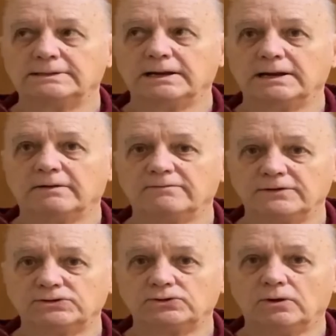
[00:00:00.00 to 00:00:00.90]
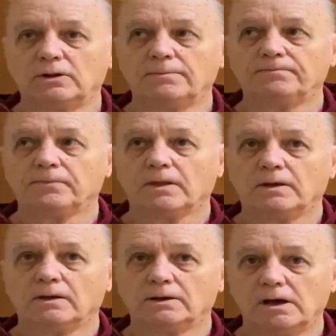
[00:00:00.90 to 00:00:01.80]
did an official
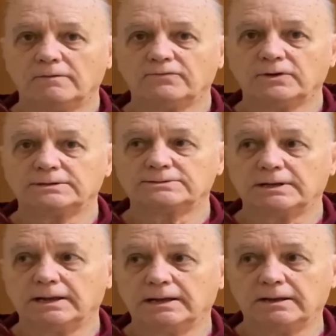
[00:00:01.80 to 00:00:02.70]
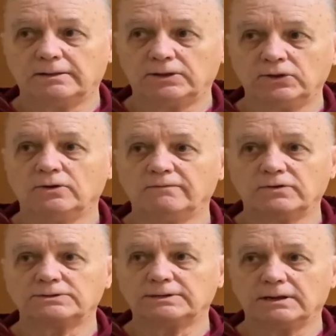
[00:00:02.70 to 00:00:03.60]
conference in the
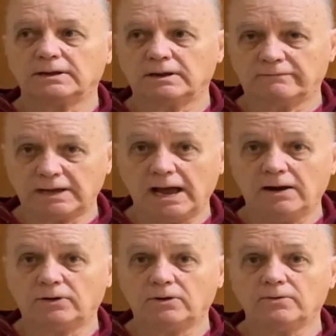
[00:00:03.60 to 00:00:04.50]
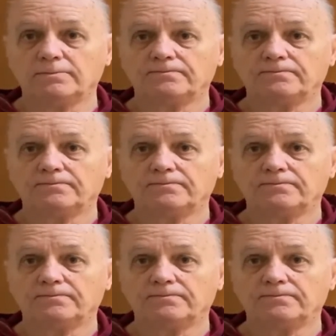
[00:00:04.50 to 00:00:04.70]
University of Cairo,